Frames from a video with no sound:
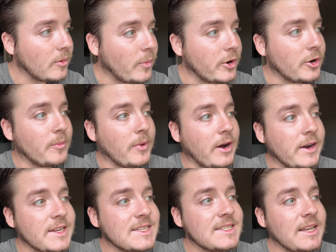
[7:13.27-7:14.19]
but your
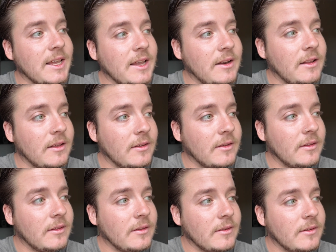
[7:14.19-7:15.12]
body stayed,
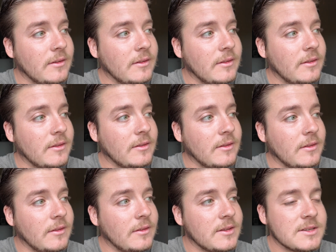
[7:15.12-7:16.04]

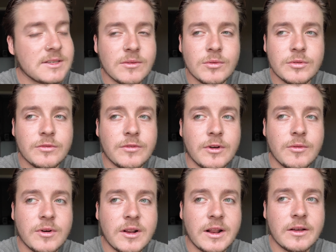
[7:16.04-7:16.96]
it's like, what the fuck,
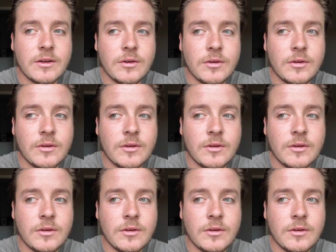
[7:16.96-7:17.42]
where did I go?